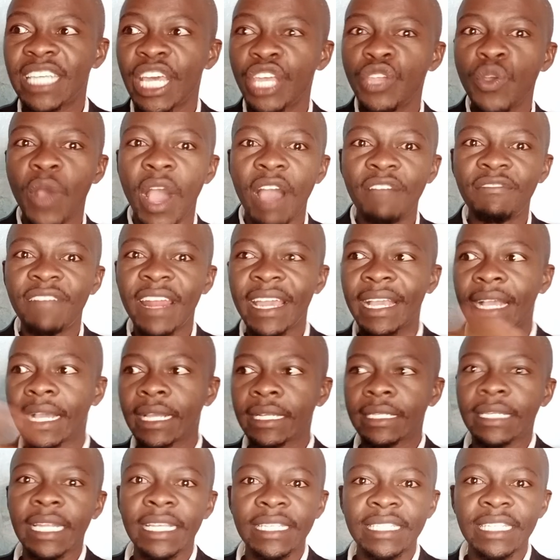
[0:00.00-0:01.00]
Say you have,
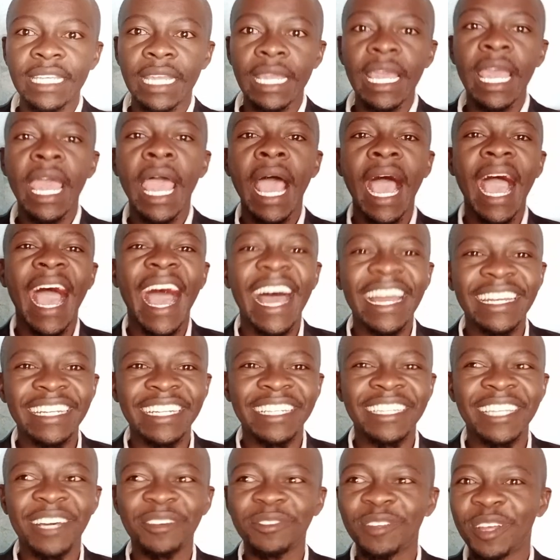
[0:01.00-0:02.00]
like, let's say
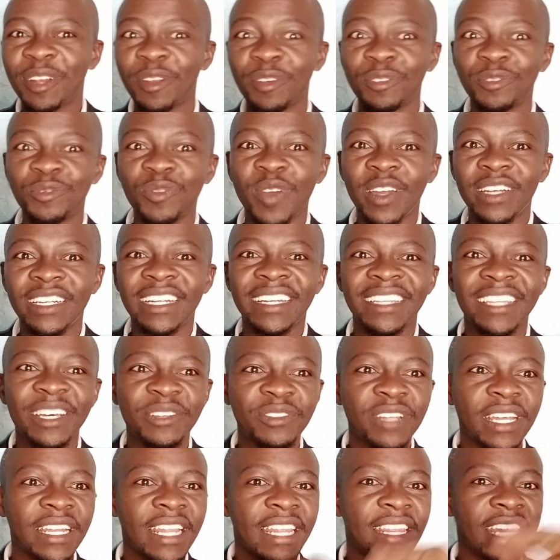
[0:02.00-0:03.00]
100,000 or
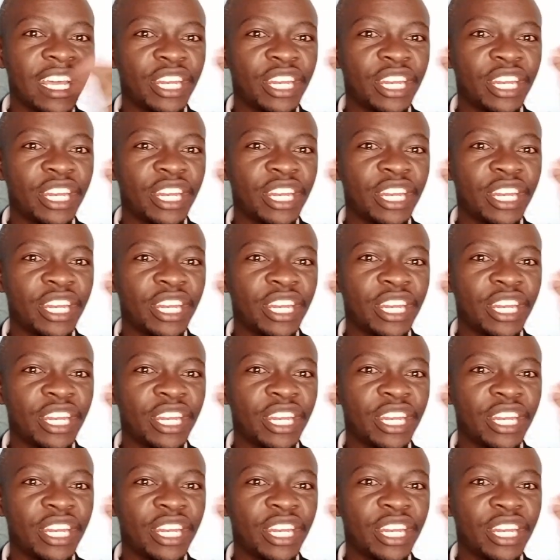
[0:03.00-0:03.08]
200,000,